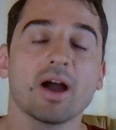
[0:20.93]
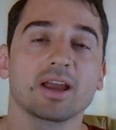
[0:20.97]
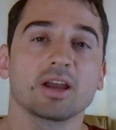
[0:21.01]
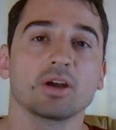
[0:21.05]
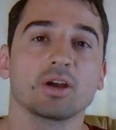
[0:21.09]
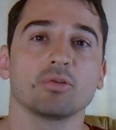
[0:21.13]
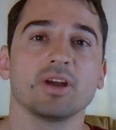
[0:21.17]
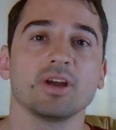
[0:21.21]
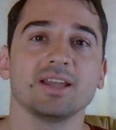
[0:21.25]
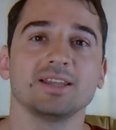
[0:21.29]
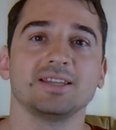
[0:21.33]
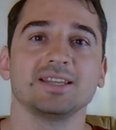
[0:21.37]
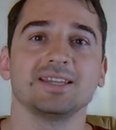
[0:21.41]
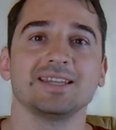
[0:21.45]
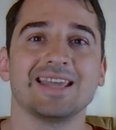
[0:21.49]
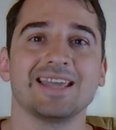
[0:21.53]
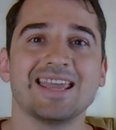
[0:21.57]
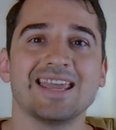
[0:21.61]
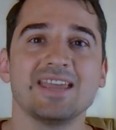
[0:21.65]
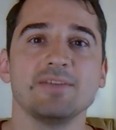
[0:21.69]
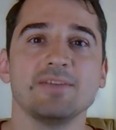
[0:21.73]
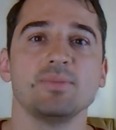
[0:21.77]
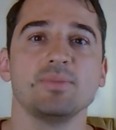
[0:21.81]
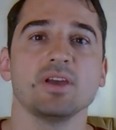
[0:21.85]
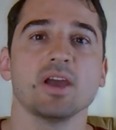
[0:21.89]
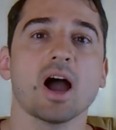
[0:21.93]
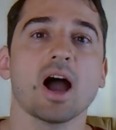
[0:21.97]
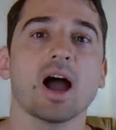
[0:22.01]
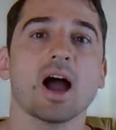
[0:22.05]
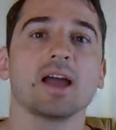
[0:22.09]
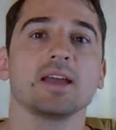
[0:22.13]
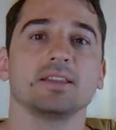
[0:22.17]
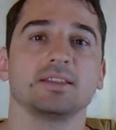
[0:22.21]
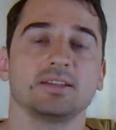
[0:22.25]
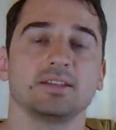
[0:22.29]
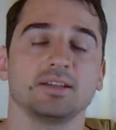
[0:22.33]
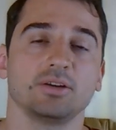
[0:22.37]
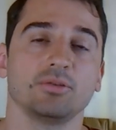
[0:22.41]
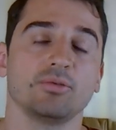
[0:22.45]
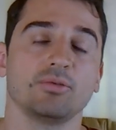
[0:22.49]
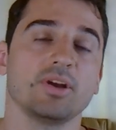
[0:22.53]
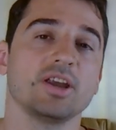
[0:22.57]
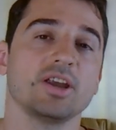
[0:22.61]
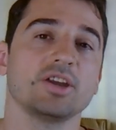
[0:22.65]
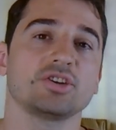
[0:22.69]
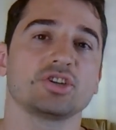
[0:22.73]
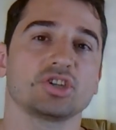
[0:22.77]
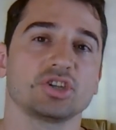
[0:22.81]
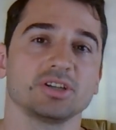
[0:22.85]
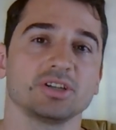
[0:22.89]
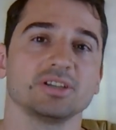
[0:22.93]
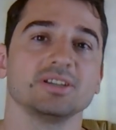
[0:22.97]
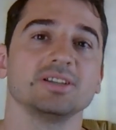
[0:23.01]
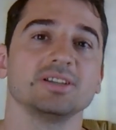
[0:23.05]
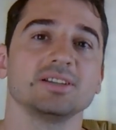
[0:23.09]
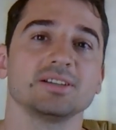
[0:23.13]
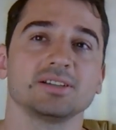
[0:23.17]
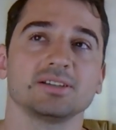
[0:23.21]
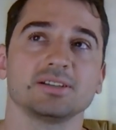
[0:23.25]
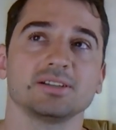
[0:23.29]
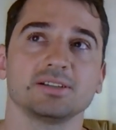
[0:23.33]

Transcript: created API integration